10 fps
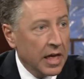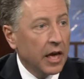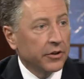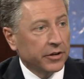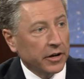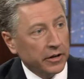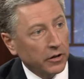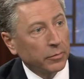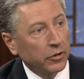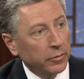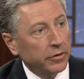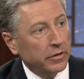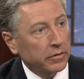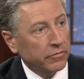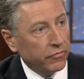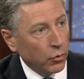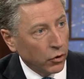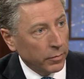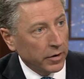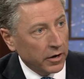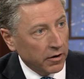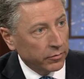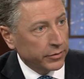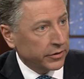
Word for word: and you got to help Libya form a government that